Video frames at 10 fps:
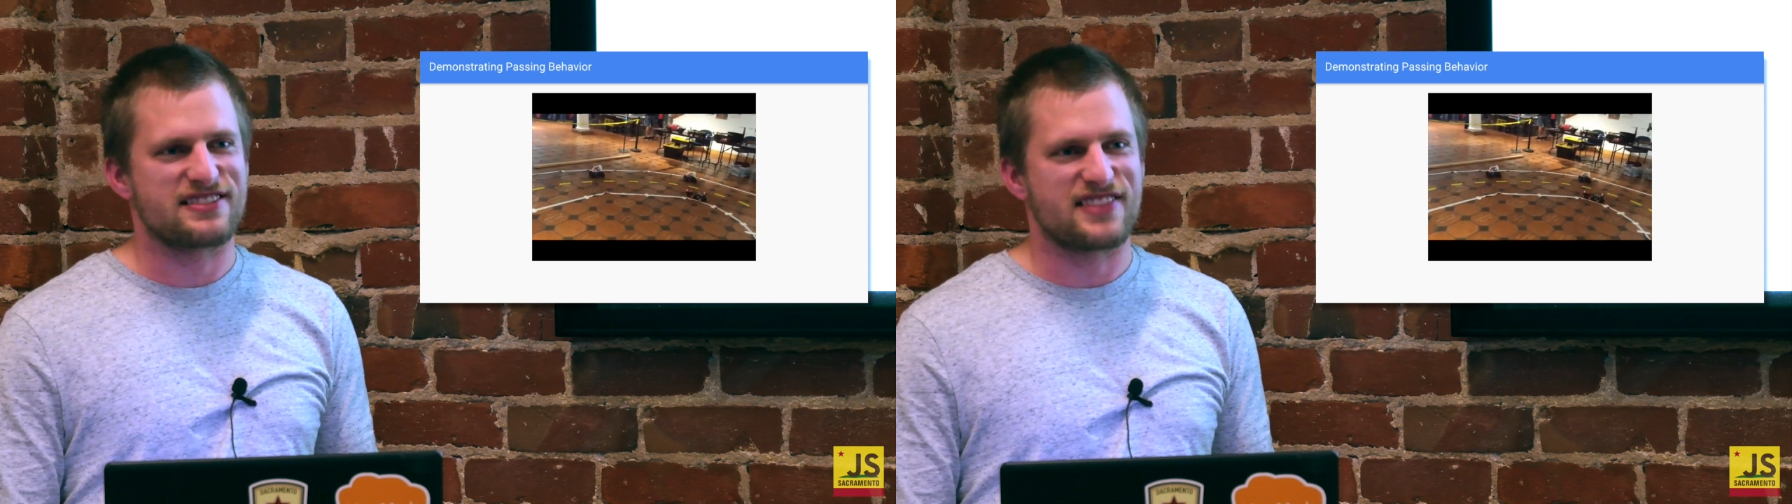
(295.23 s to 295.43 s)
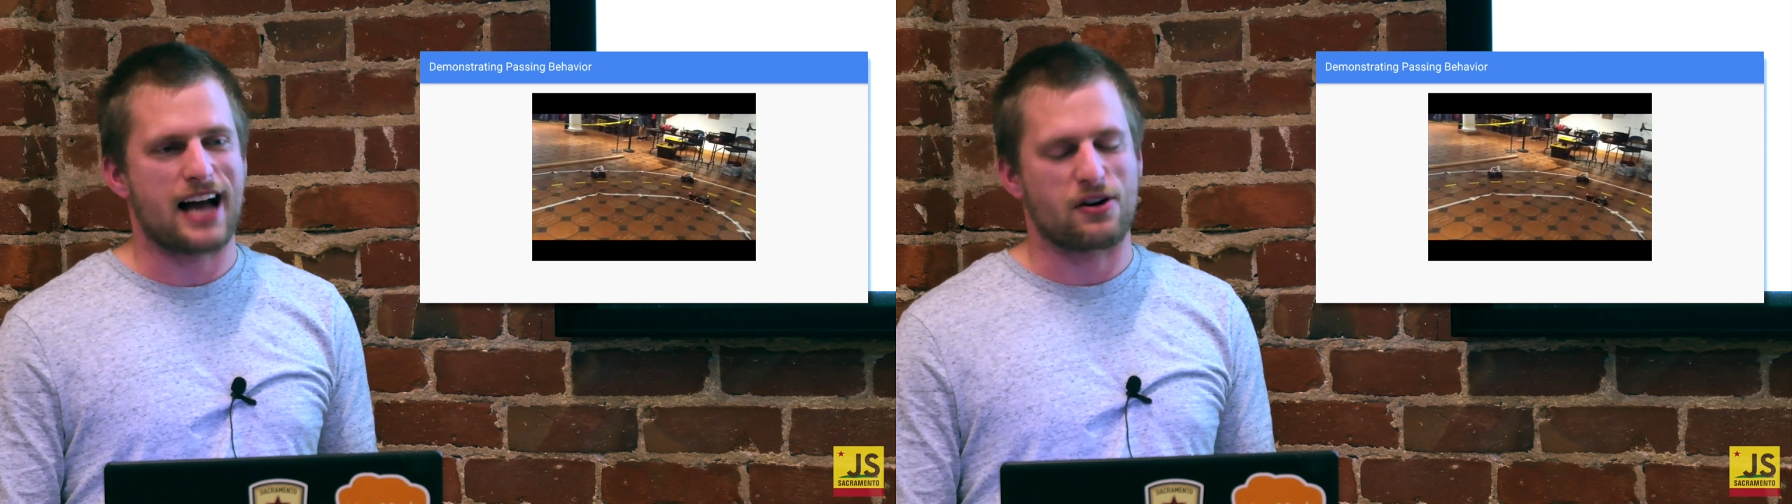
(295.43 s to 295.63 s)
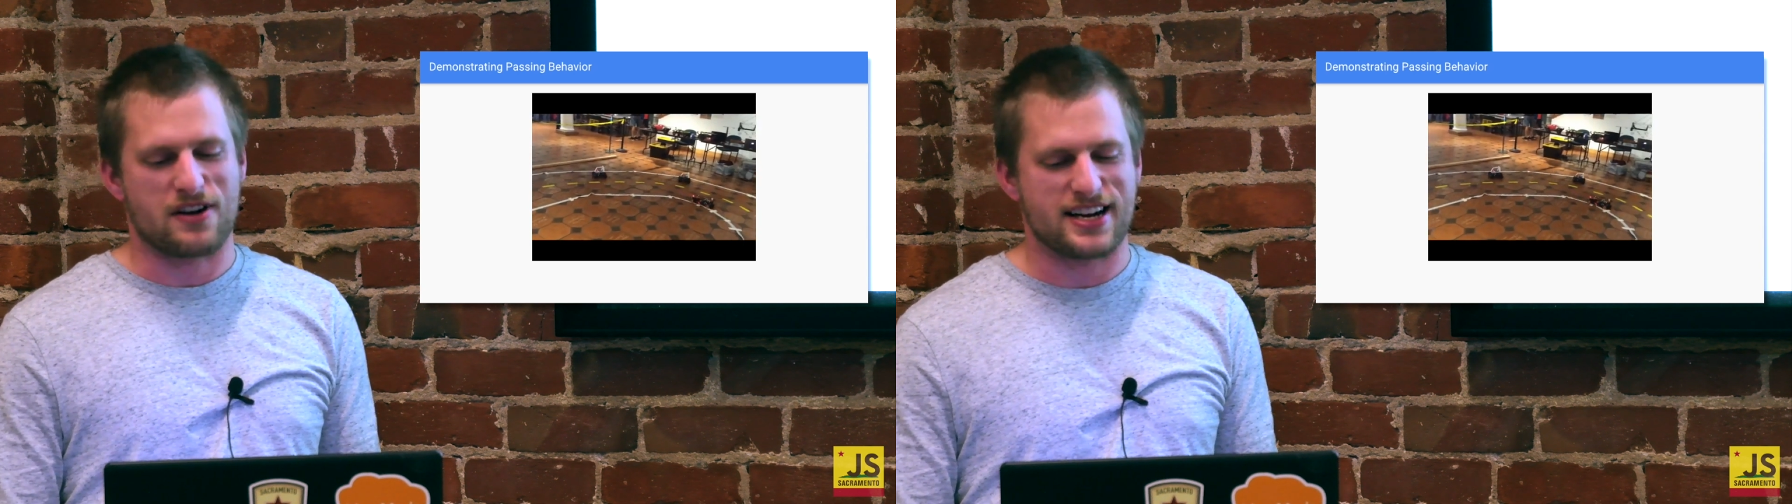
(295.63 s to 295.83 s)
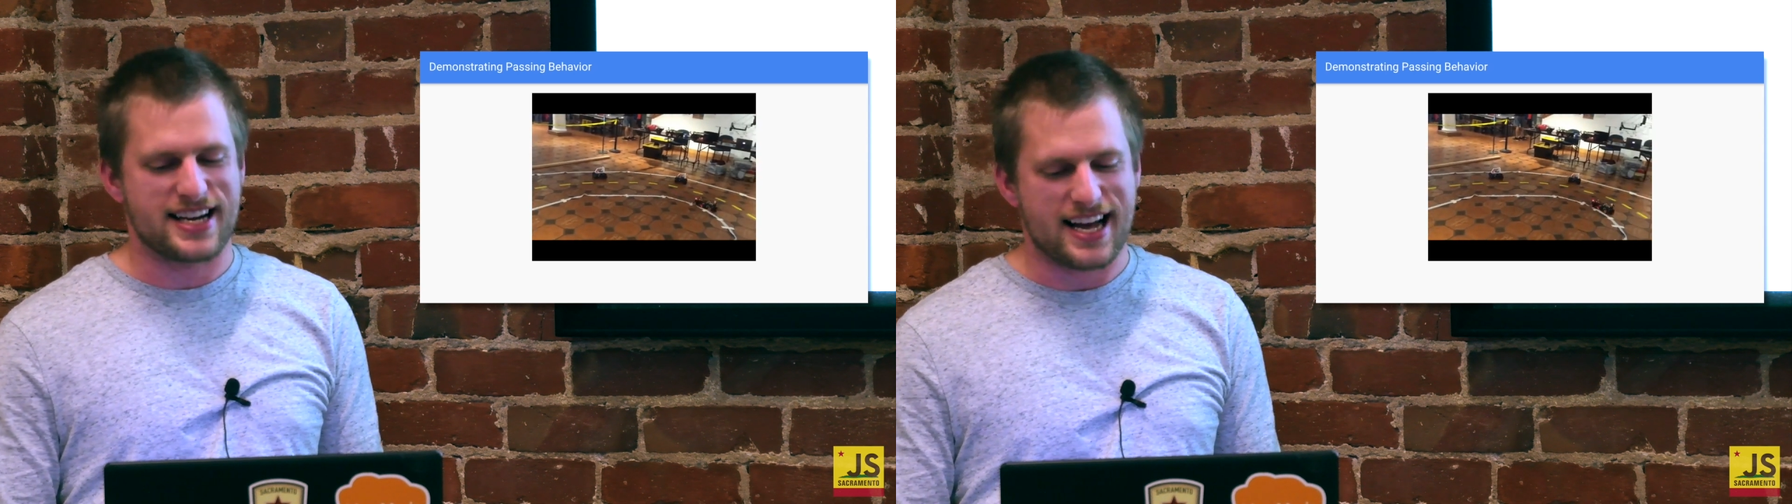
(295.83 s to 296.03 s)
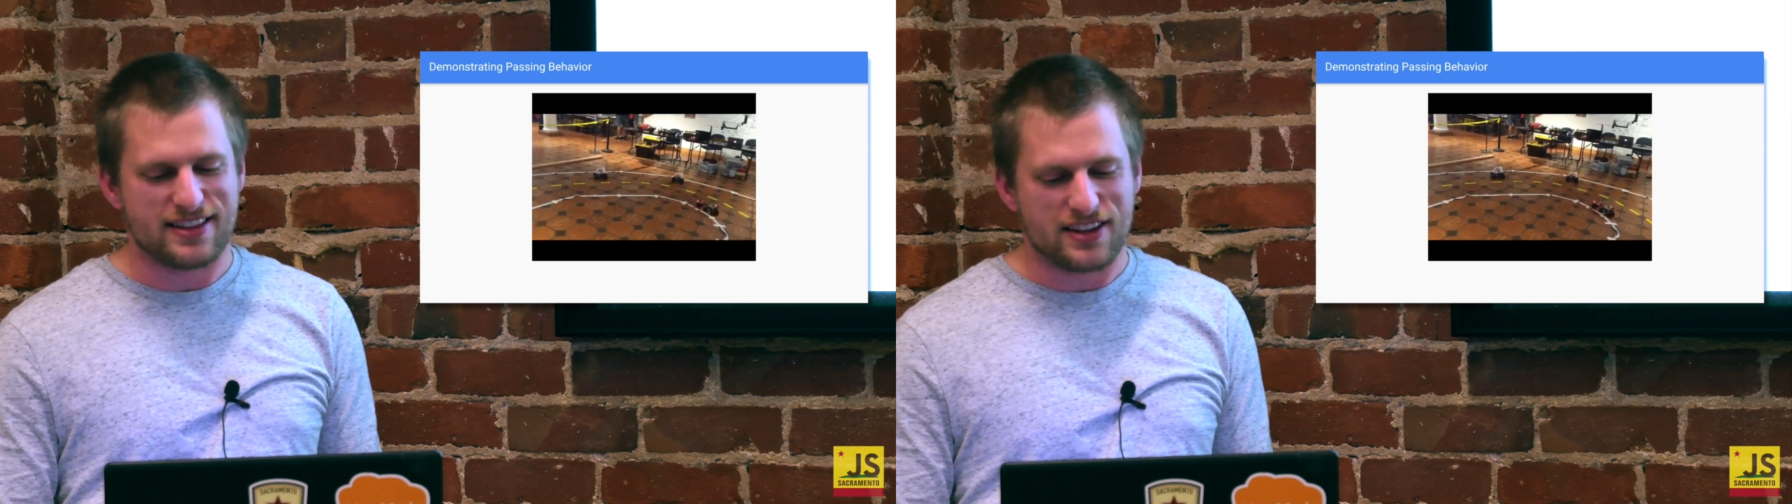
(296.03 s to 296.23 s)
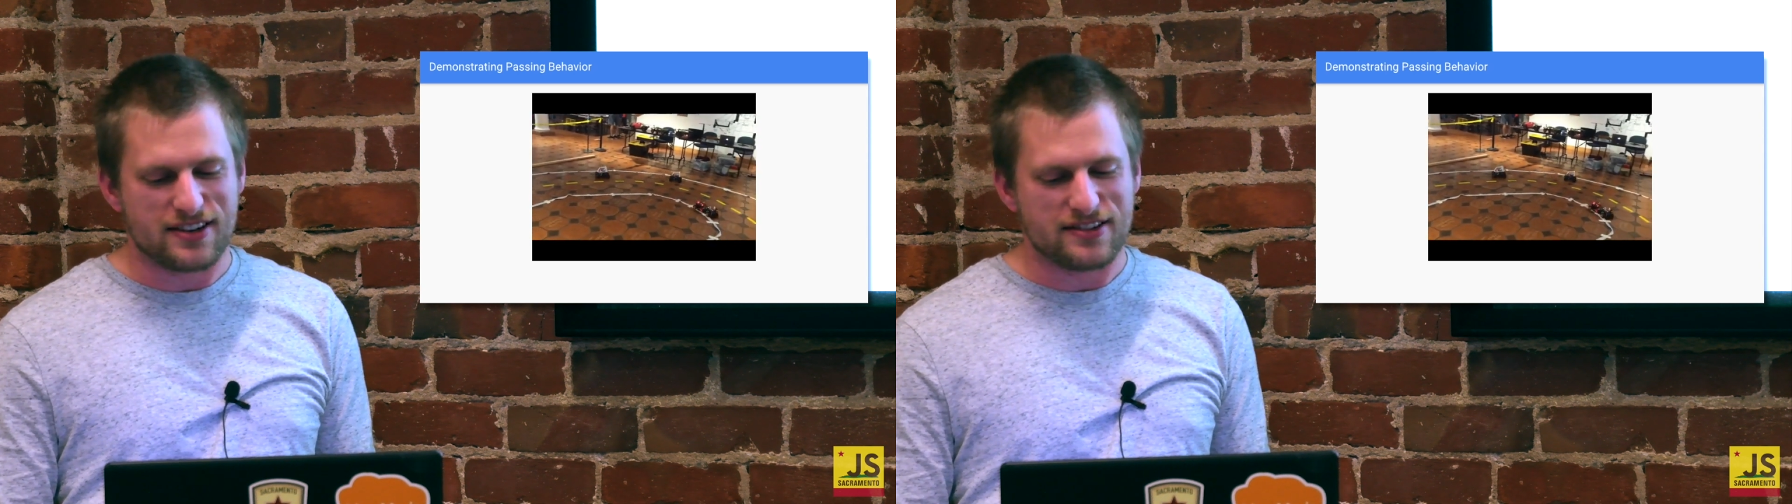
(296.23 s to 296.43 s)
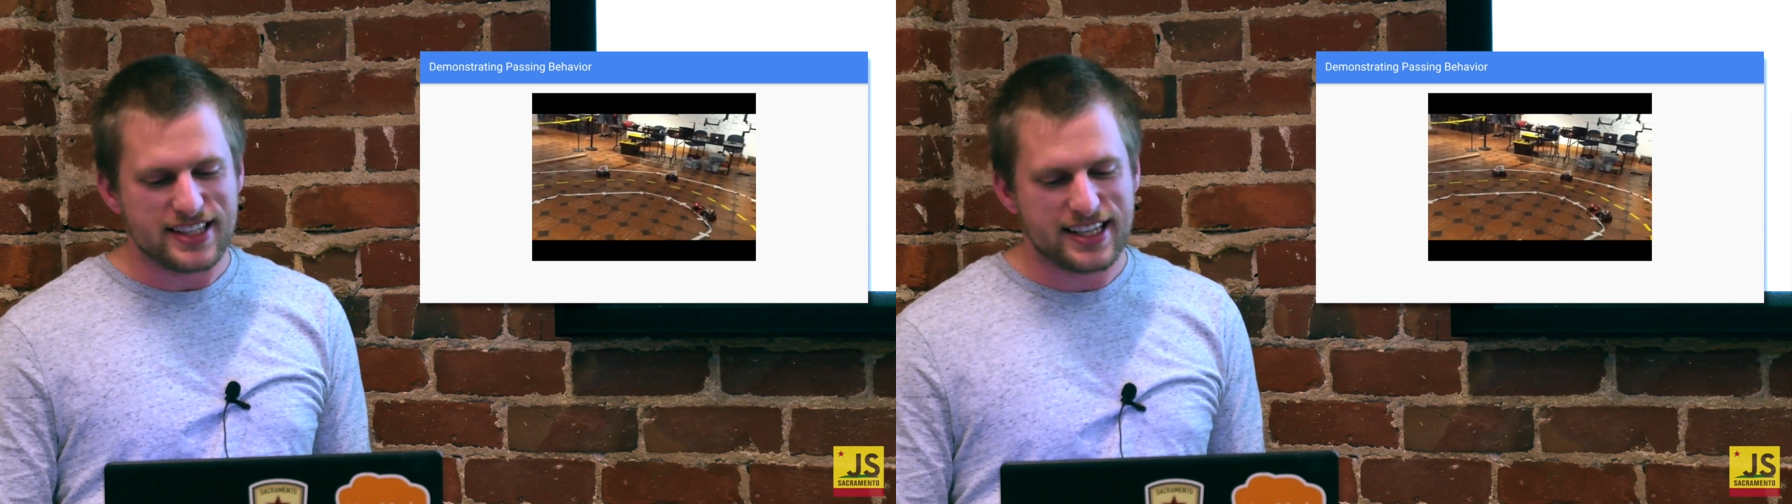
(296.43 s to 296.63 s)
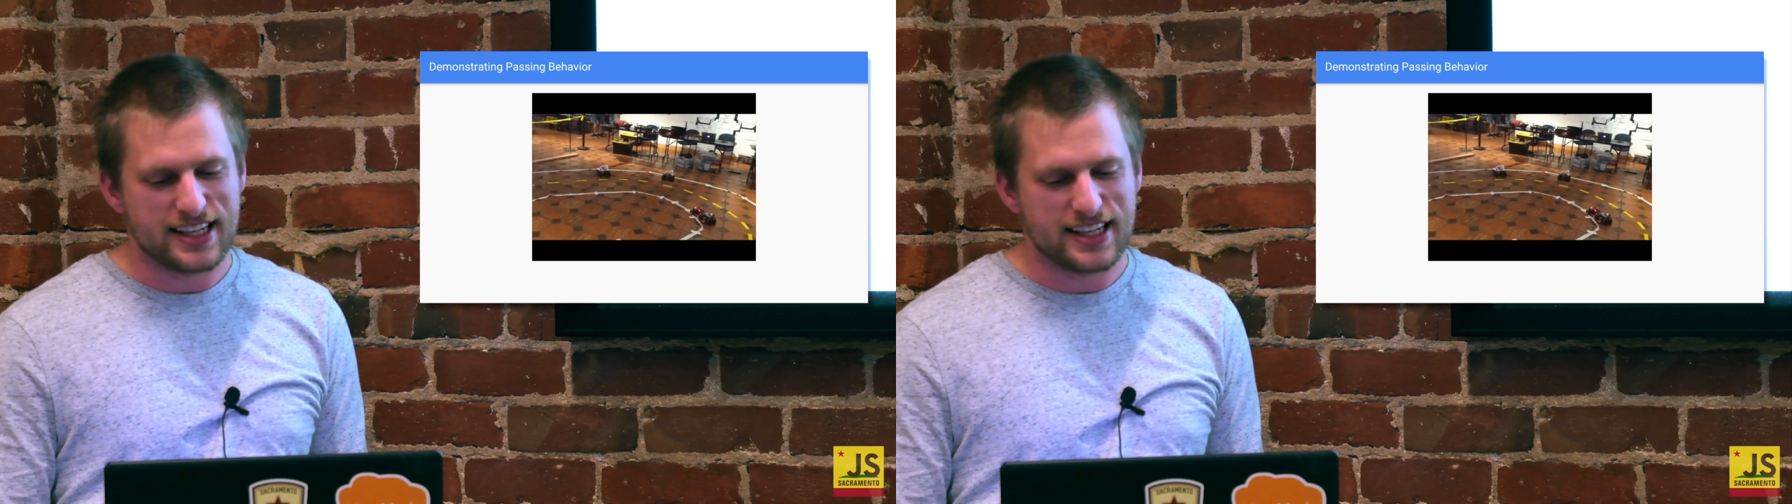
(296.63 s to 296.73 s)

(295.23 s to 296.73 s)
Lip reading: that great yet, though.